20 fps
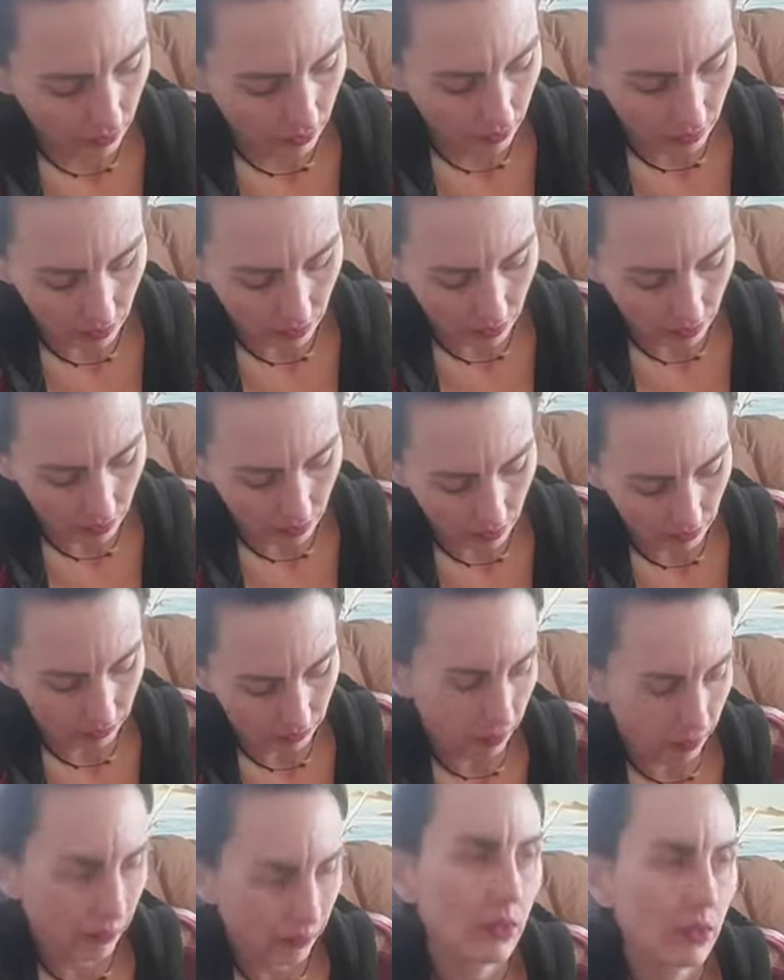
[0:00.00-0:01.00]
It
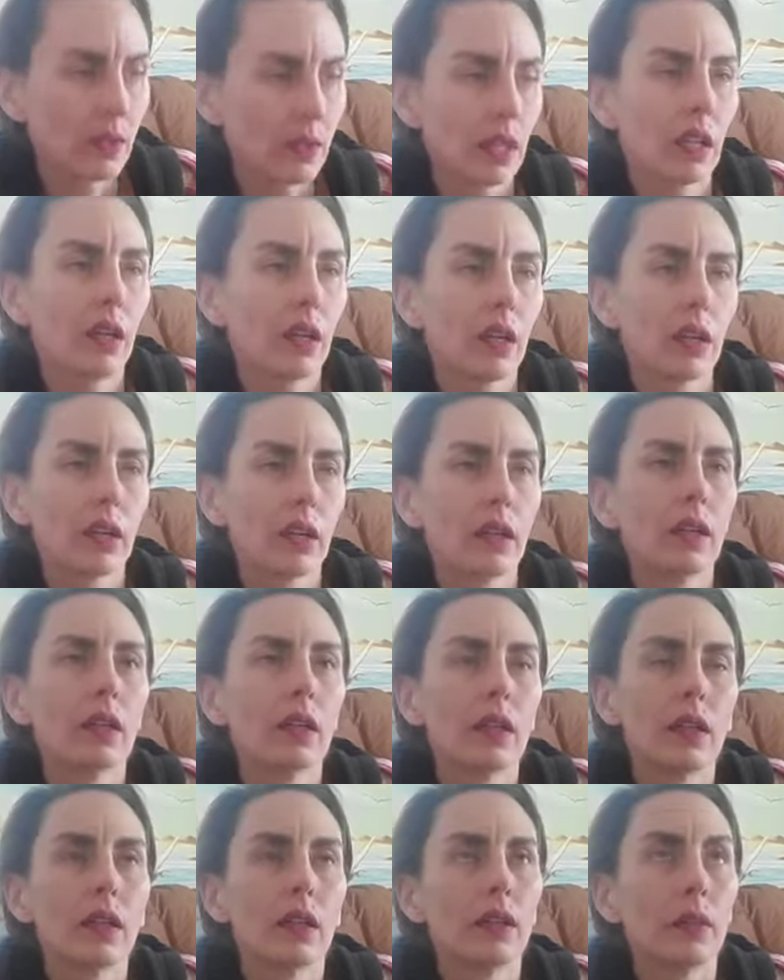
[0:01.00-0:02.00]
feels like a
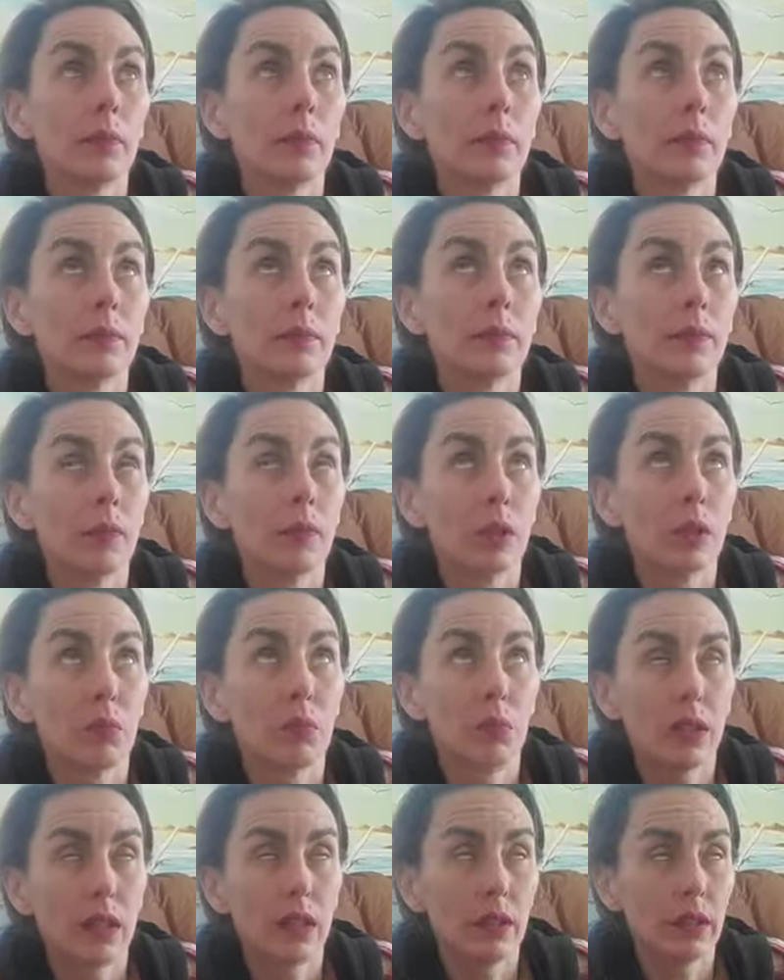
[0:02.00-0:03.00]

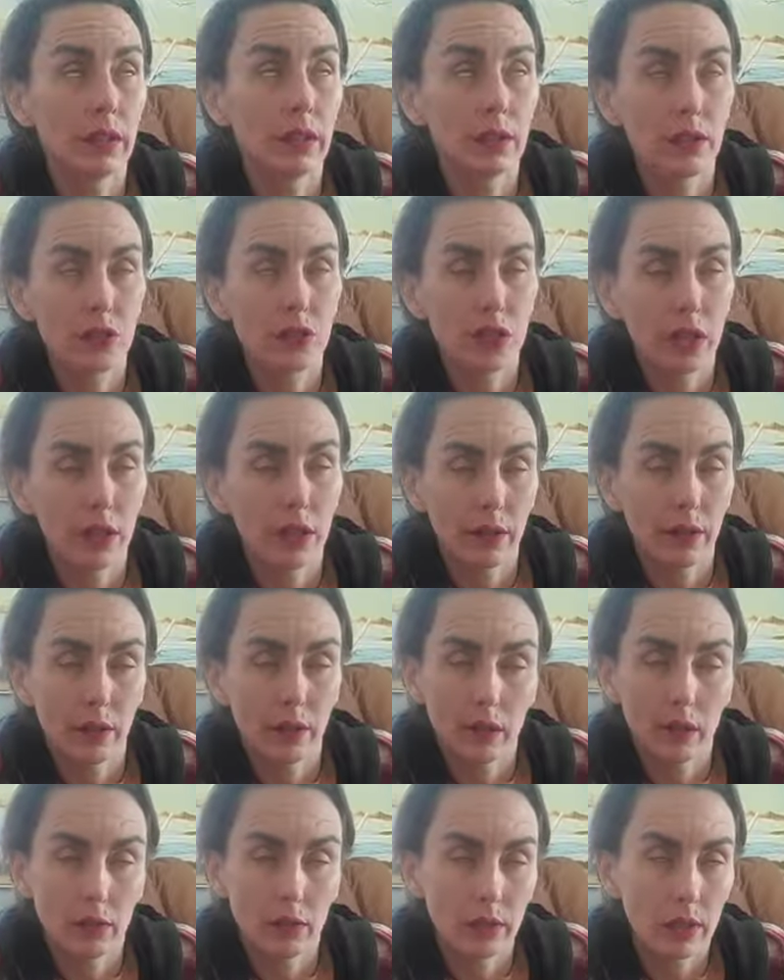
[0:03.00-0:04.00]
completely energetic
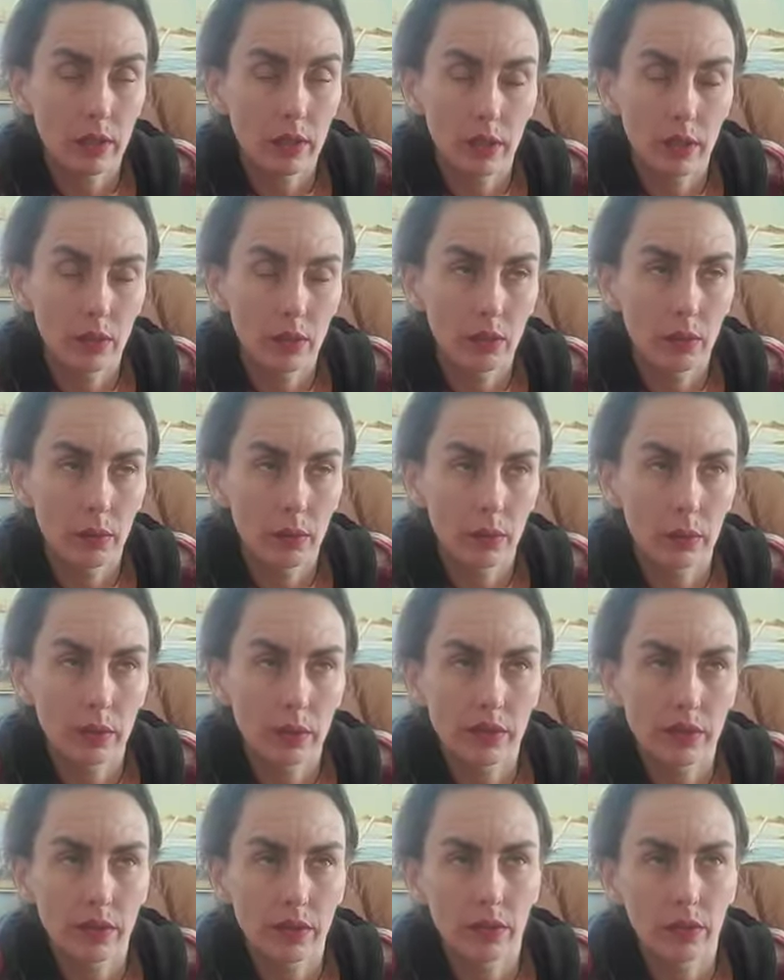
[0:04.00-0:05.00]
thing right now, where
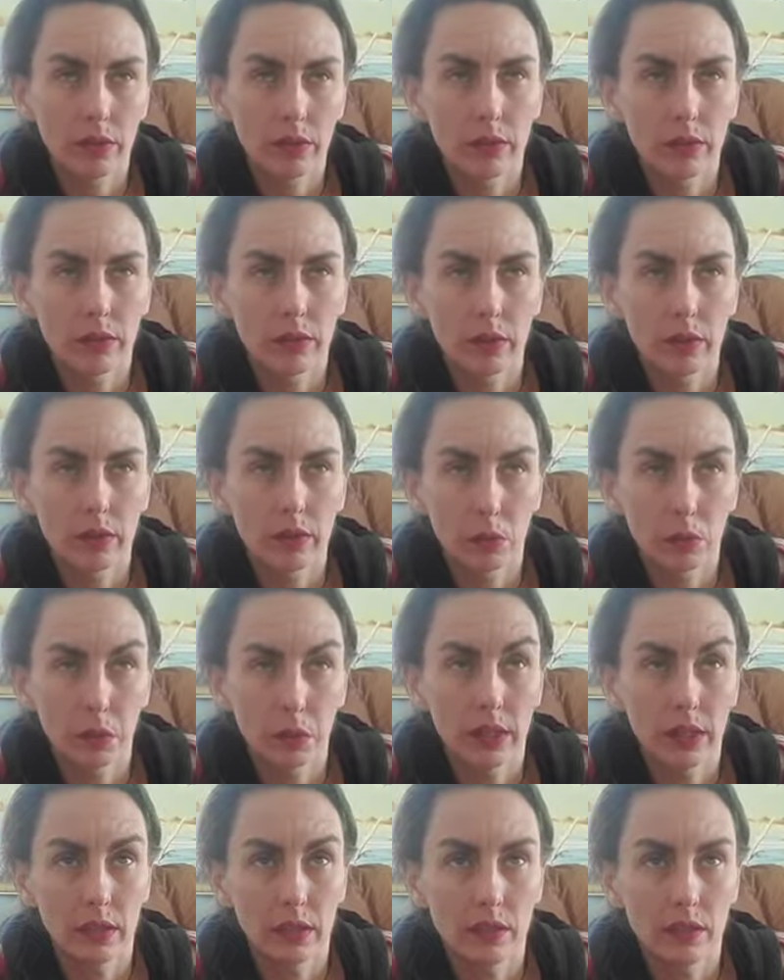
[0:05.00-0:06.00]
once all the
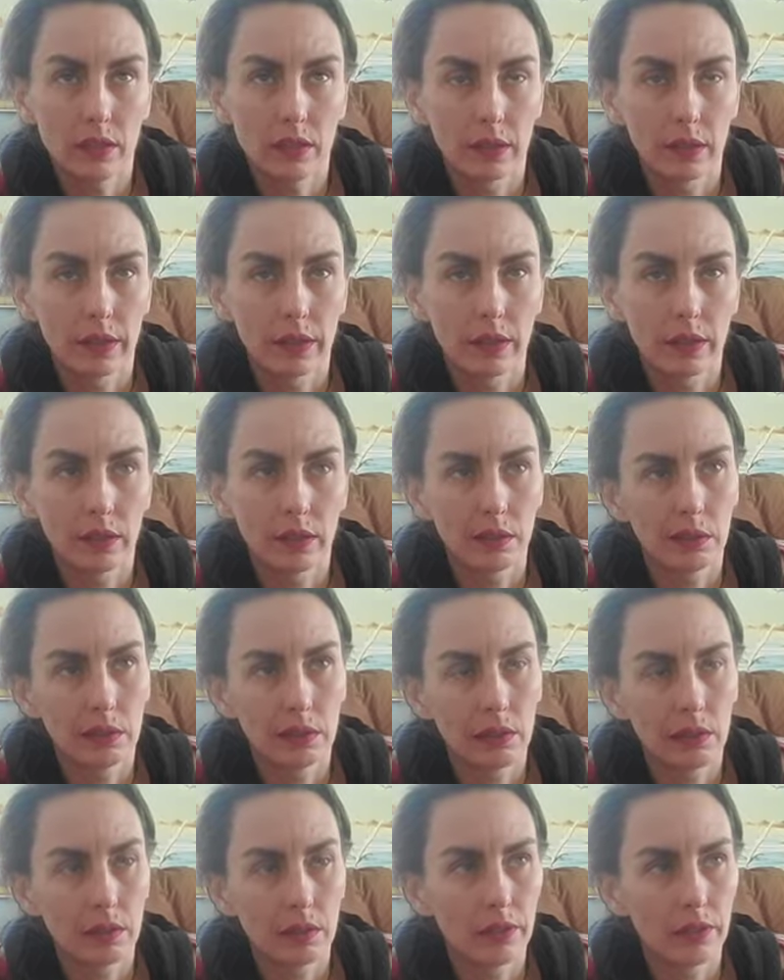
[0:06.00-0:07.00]
planets align
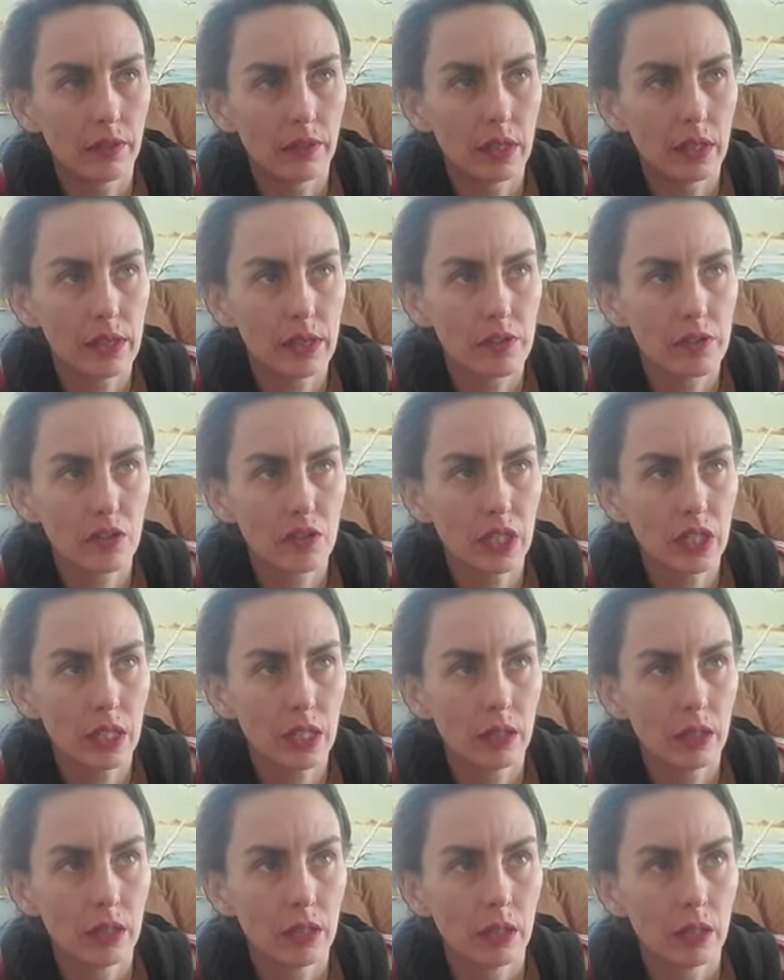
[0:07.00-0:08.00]
and the
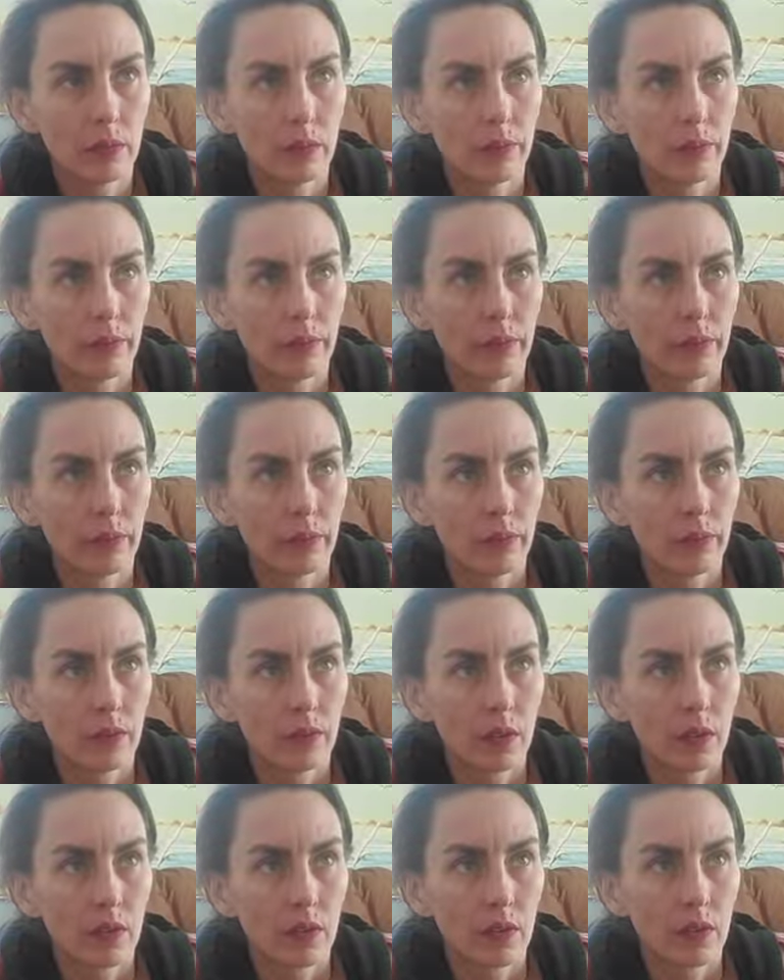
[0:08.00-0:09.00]
energy,
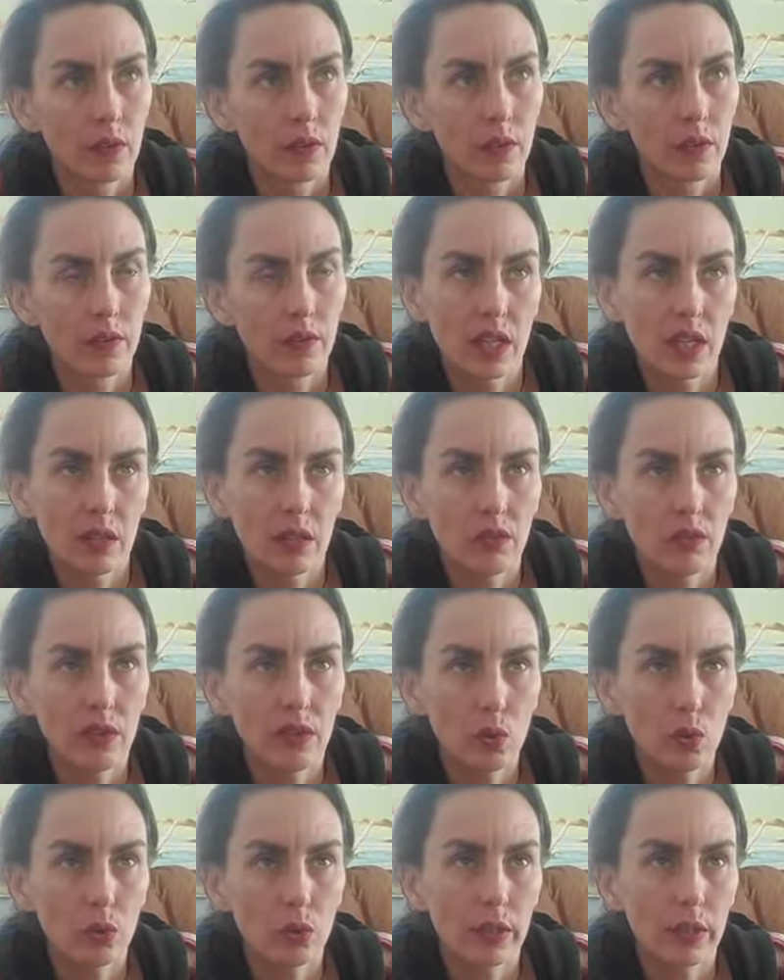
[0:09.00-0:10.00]
the
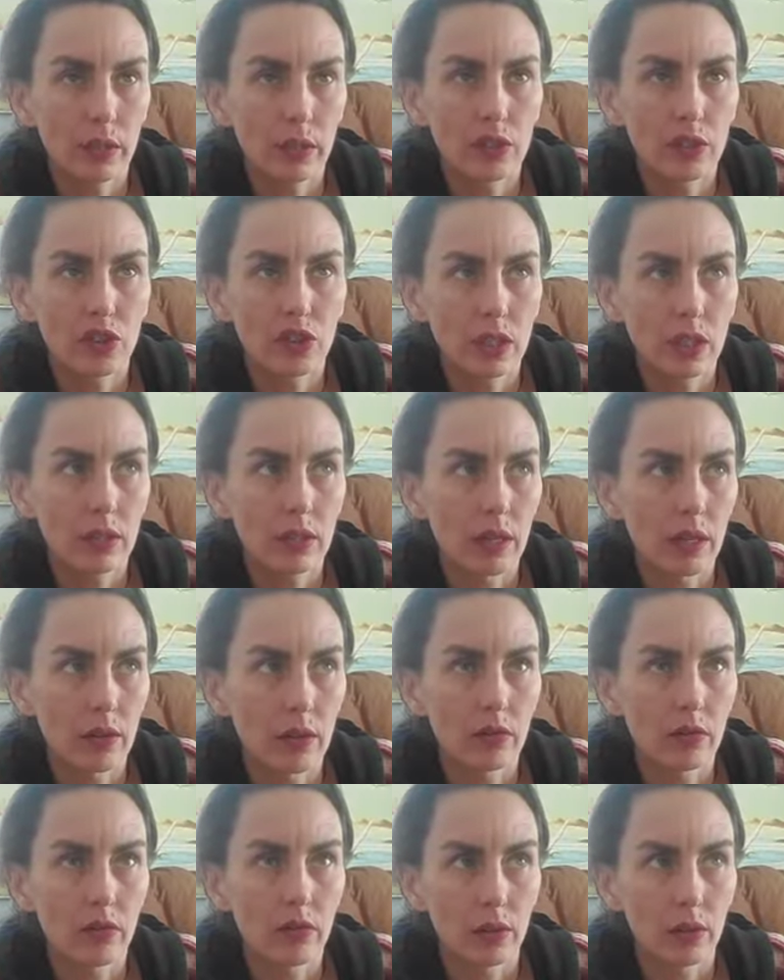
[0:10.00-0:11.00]
individual energy is
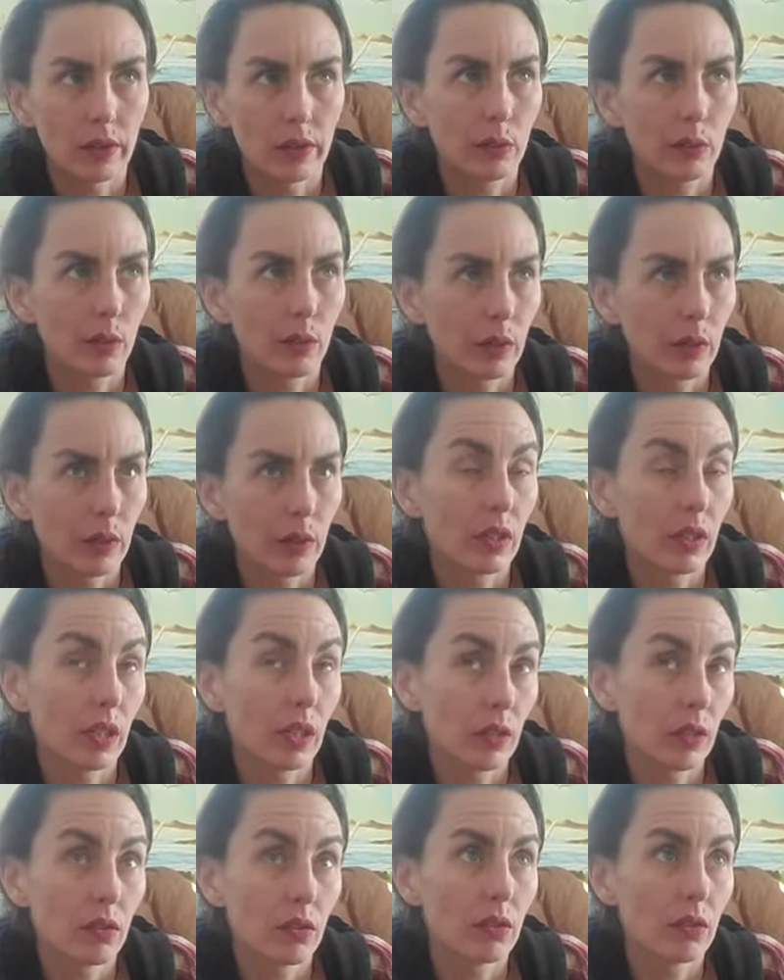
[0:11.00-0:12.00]
out of alignment with
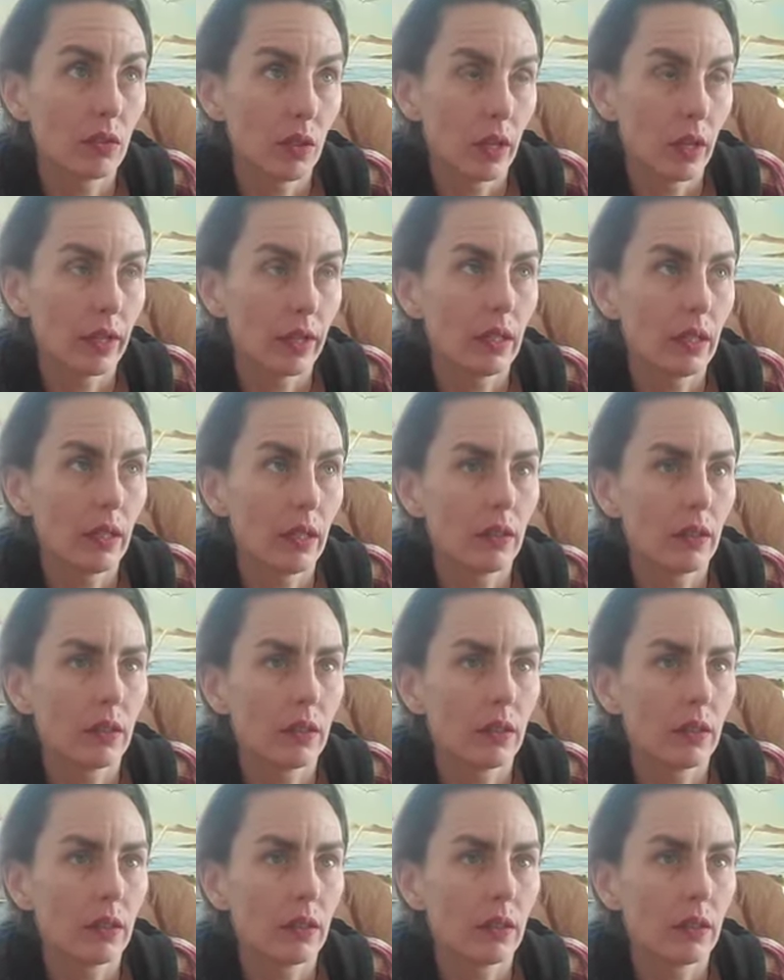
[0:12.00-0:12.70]
everything else aligning,